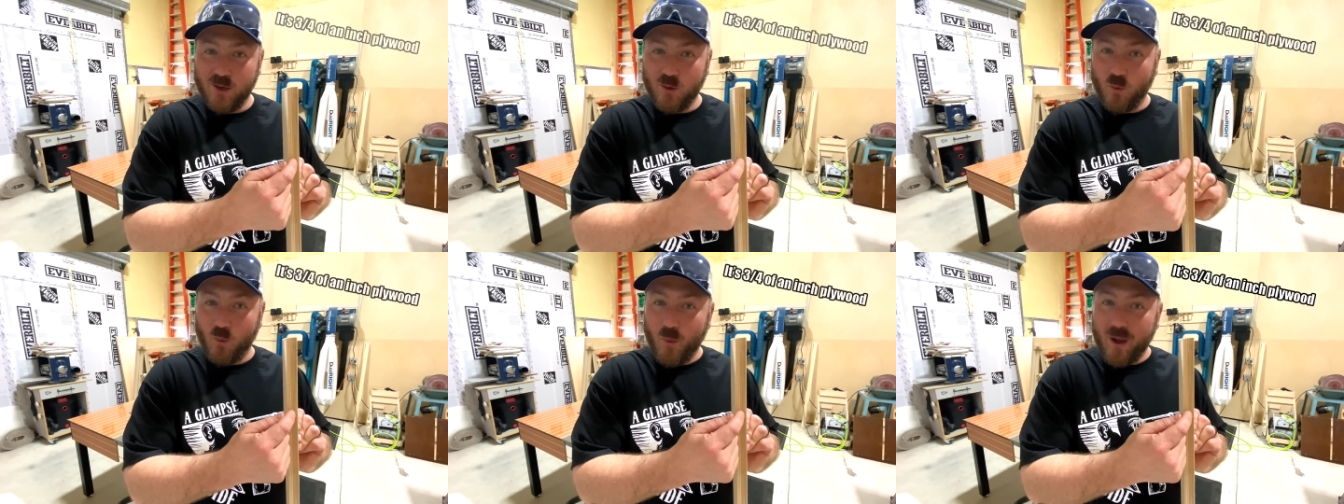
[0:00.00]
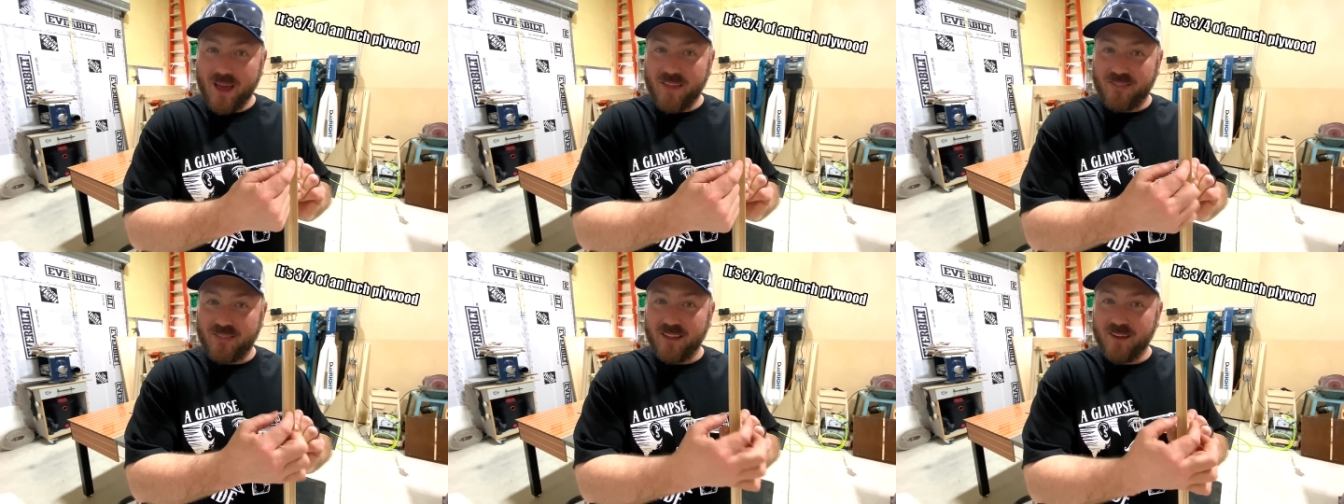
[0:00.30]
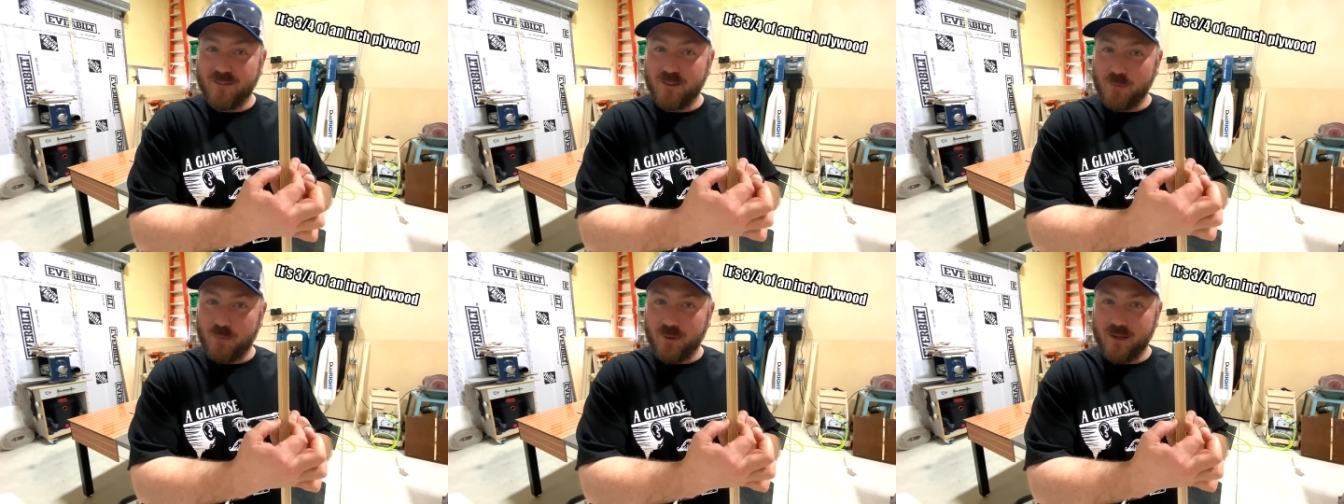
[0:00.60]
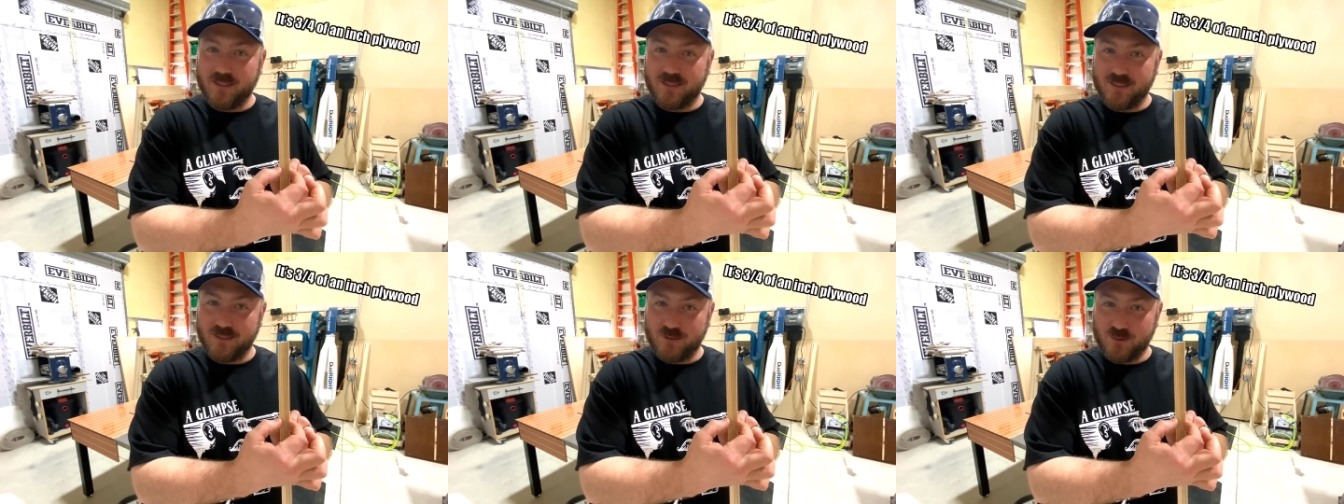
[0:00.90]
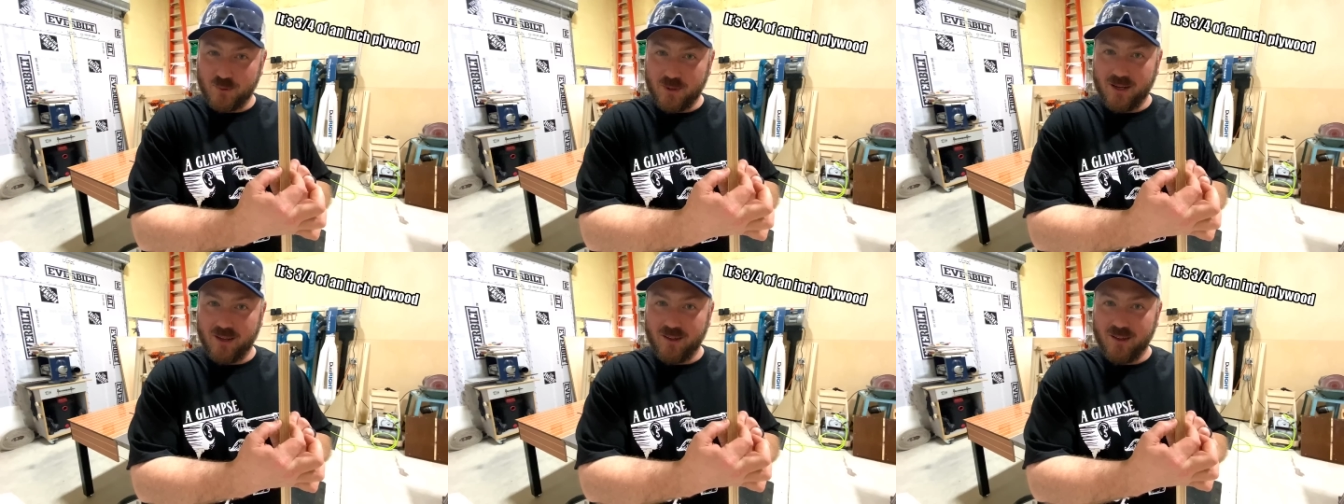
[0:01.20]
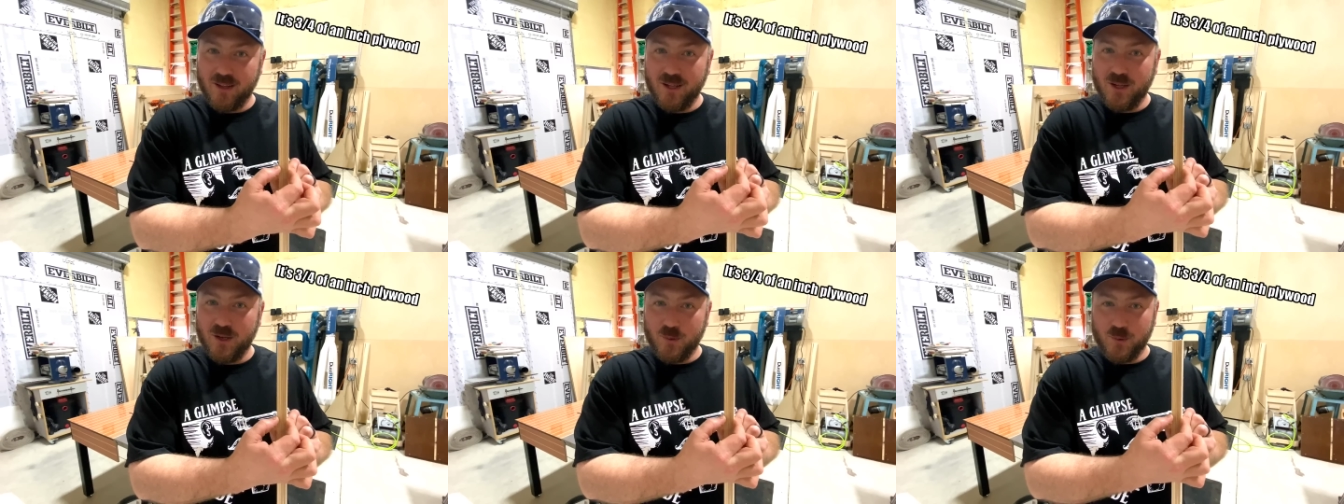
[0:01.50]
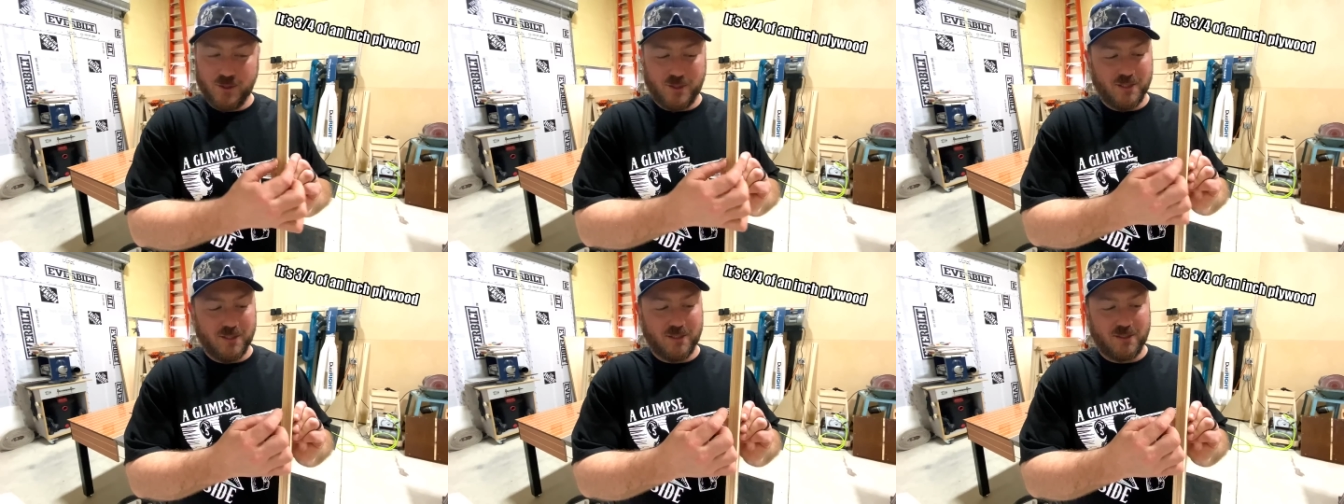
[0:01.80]
width of the piece as well,
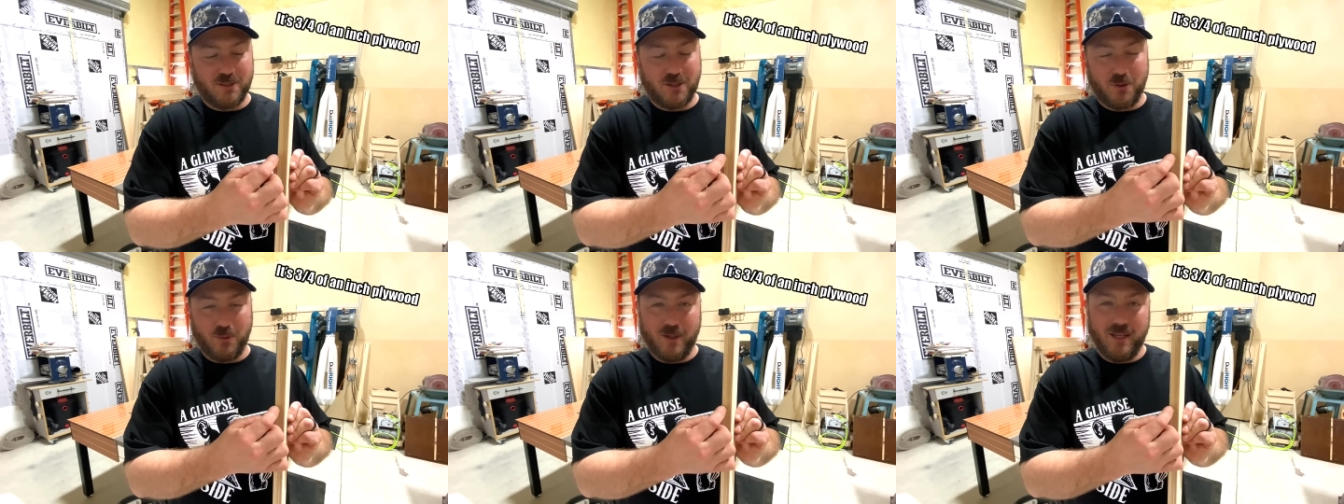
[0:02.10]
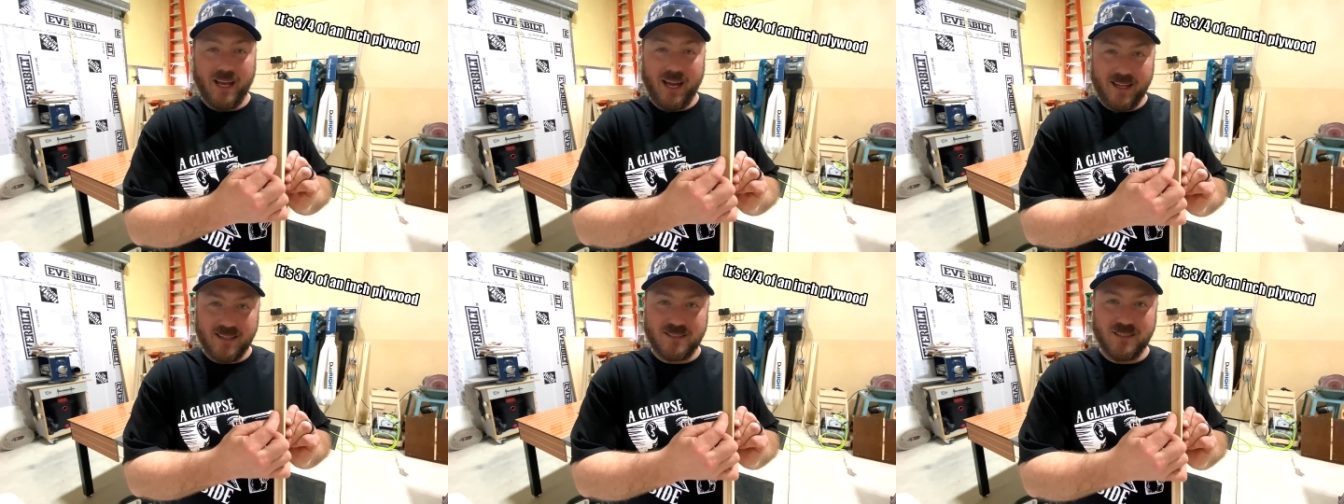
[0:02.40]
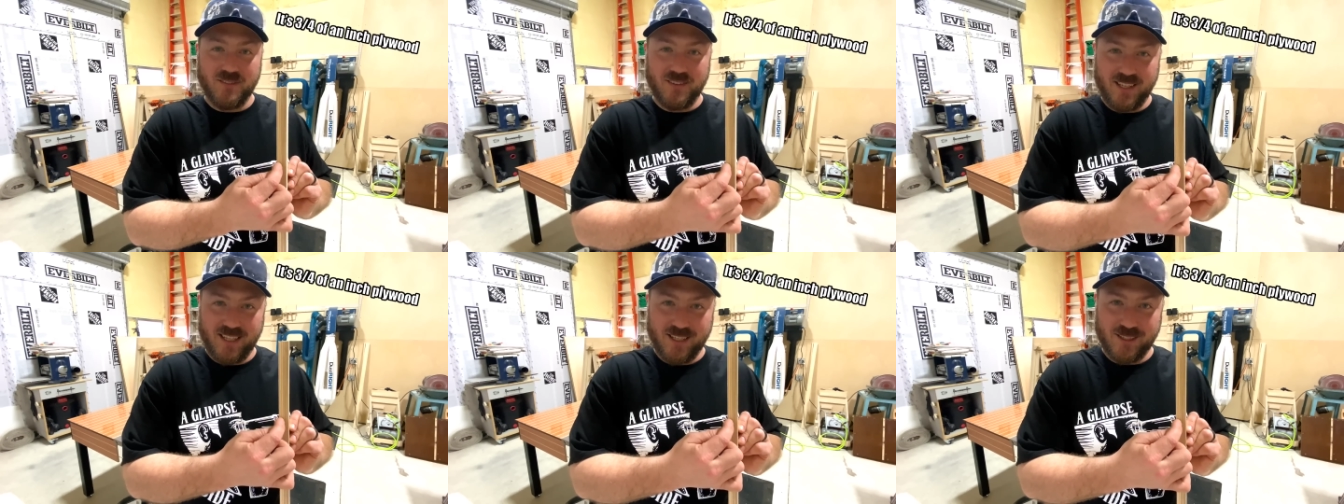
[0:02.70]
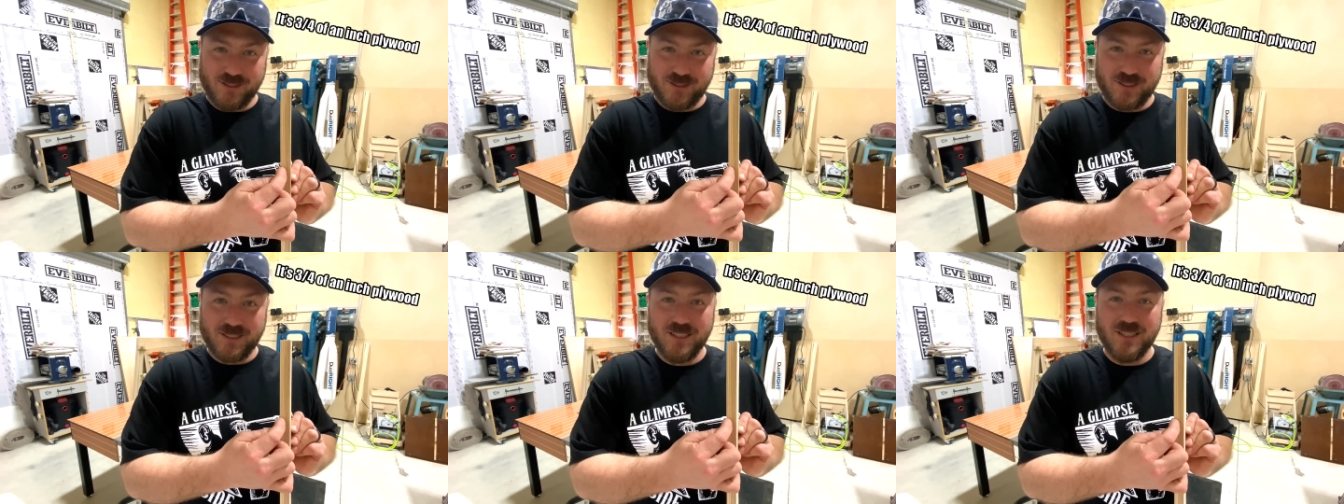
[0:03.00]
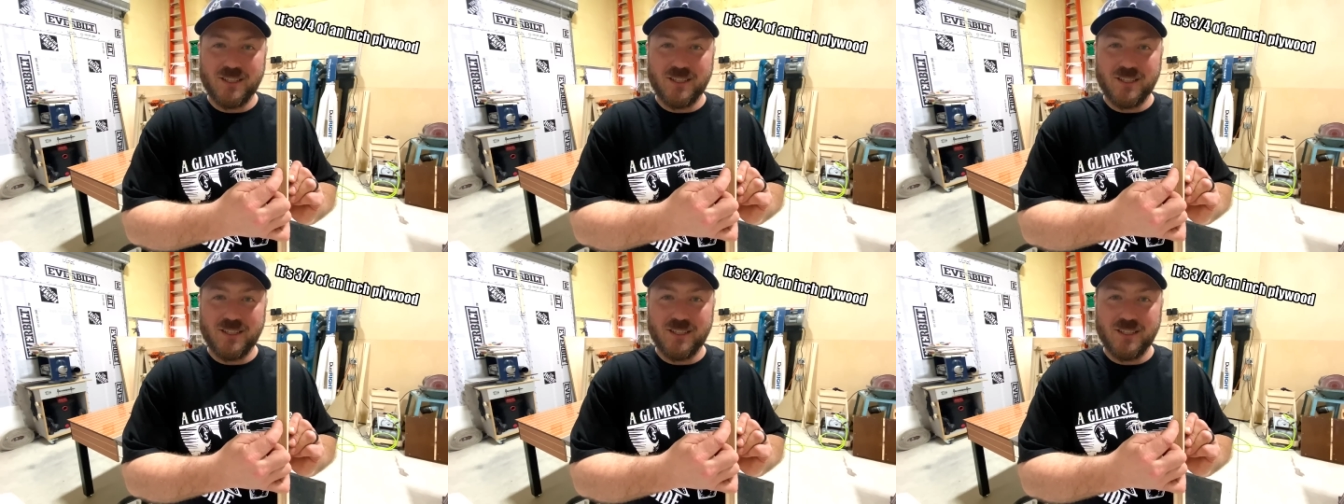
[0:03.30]
which is 3 eighths of an inch.